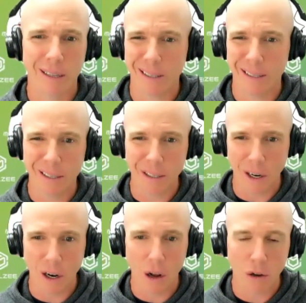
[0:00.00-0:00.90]
that's
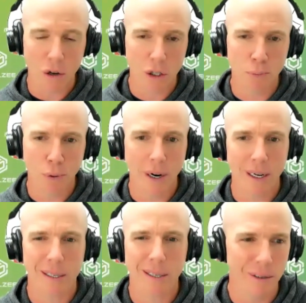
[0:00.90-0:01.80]
just a low-cost
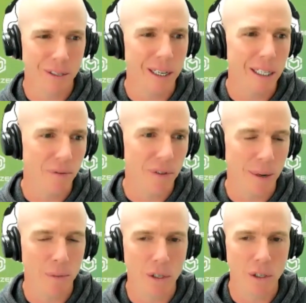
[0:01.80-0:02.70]
product and it's easy for
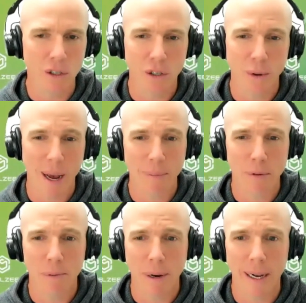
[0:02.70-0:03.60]
someone to just do
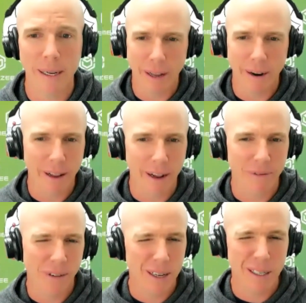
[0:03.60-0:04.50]
Apple Pay,
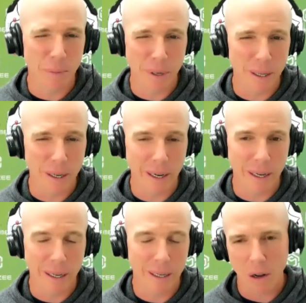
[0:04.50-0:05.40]
that
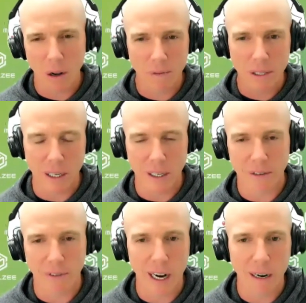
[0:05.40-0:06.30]
flexibility, but obviously it's
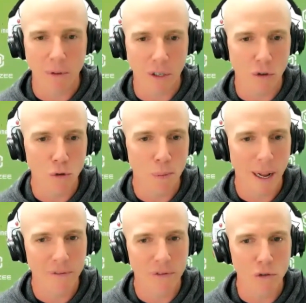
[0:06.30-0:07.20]
available in all
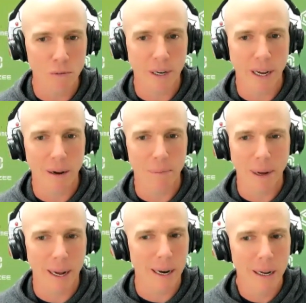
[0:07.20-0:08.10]
platforms now.
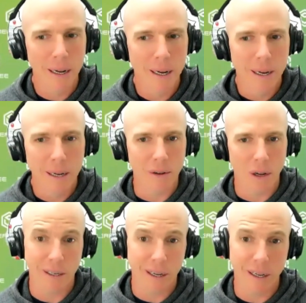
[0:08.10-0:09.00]
But
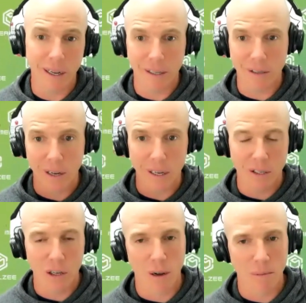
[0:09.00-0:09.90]
like
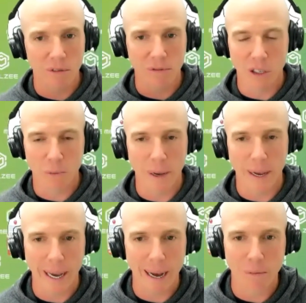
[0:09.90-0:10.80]
in terms of just
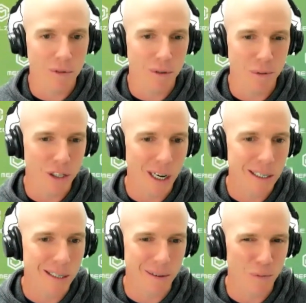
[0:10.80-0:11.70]
being able to
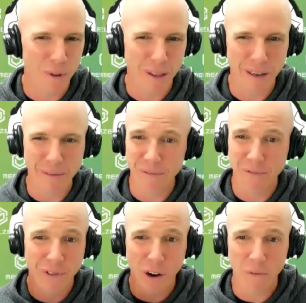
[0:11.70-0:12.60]
adjust it within
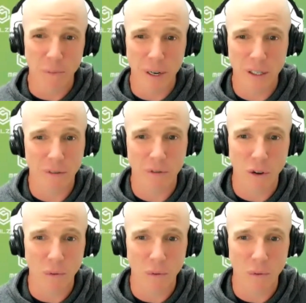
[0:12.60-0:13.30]
5 minutes, I've got a